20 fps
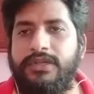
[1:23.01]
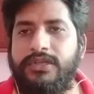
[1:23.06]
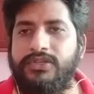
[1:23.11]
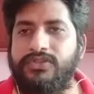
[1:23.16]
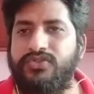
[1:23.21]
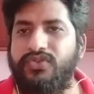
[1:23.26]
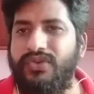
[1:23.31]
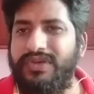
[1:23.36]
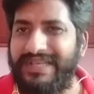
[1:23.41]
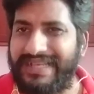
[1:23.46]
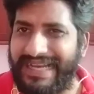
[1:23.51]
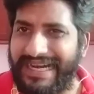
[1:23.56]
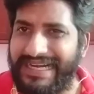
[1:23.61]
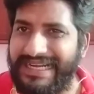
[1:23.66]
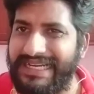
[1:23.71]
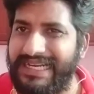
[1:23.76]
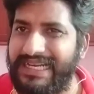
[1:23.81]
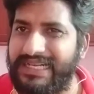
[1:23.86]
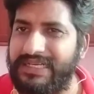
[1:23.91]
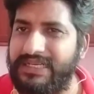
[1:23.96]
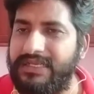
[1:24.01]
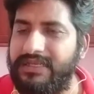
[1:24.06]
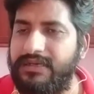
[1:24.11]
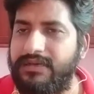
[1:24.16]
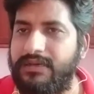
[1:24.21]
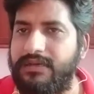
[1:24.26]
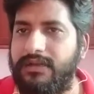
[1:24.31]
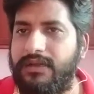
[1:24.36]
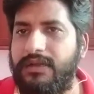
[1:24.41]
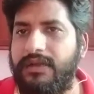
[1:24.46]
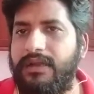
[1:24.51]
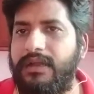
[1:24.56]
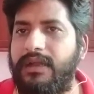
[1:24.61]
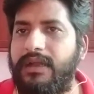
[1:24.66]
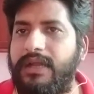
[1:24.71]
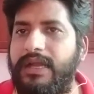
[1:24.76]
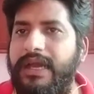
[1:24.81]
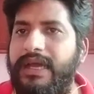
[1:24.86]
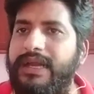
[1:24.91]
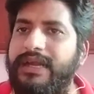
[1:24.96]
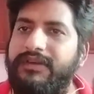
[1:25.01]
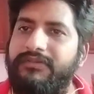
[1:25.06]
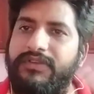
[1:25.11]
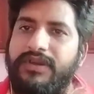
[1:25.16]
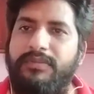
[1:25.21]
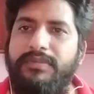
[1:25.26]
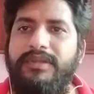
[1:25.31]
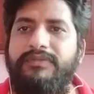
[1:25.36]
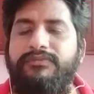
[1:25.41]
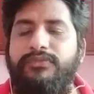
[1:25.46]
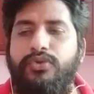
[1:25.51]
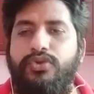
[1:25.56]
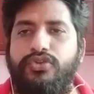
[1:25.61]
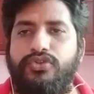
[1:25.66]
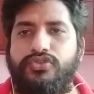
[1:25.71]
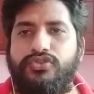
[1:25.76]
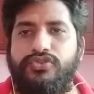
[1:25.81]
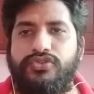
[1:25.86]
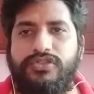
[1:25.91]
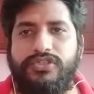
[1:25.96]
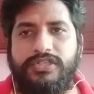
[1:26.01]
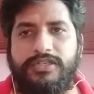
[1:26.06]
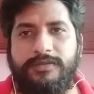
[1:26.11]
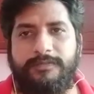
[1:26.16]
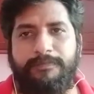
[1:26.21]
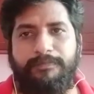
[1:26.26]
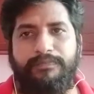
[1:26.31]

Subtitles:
So in conductor, current will be produced.